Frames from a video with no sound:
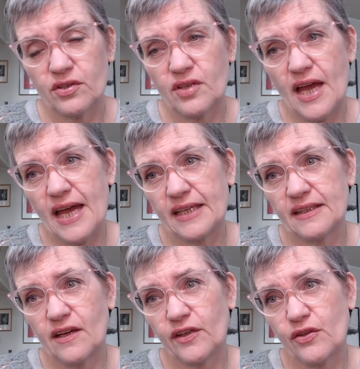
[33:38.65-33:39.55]
and
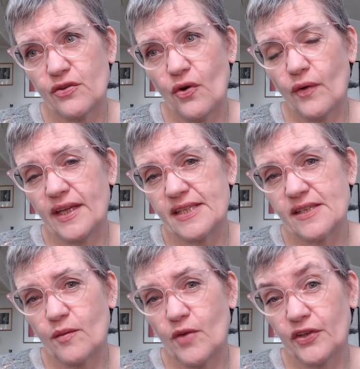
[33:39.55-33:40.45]
I can throw in
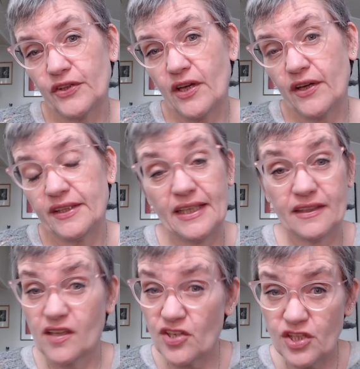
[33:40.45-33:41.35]
some undyed in
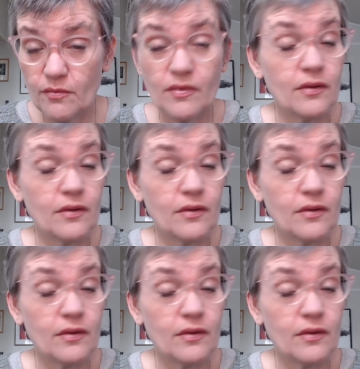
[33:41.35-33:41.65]
custom.